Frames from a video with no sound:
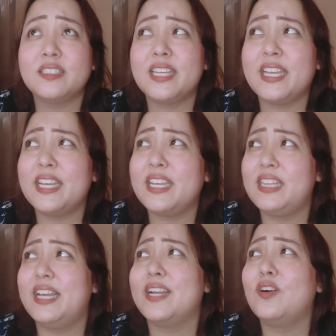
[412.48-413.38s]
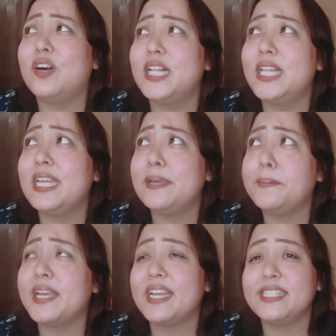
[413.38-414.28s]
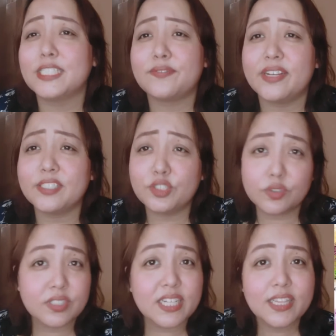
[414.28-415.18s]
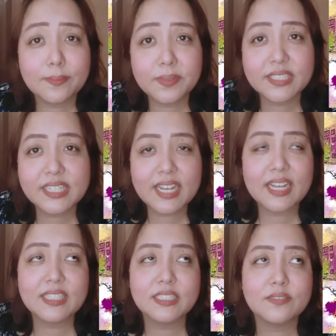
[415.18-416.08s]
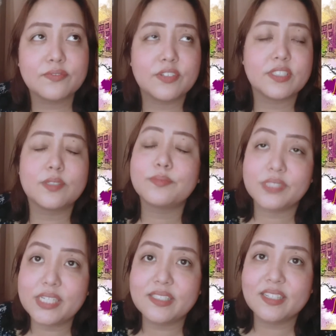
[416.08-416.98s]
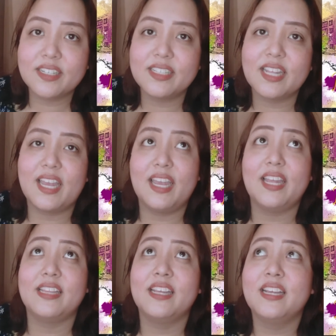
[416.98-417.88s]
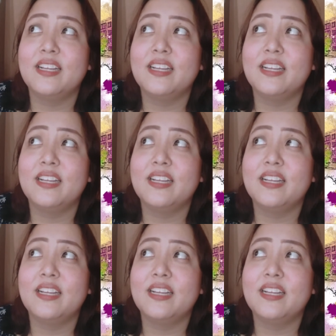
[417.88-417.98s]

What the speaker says: they like call Himig and his friends Josie and the Pussycats for some reason. And